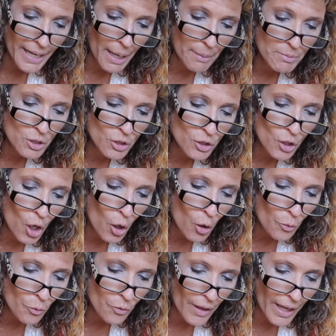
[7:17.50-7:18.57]
and I'm
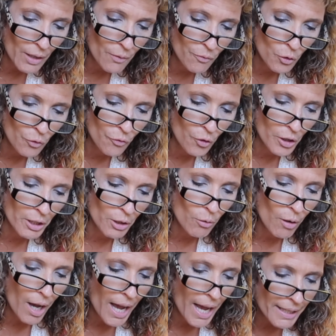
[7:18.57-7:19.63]
so thankful for
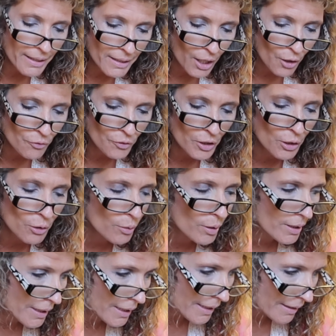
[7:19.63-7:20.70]
you. I love you.
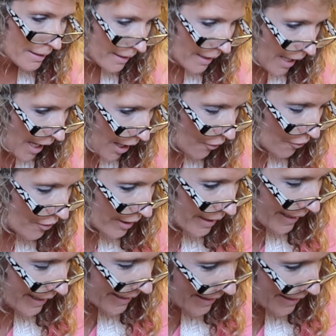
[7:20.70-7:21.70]
Love,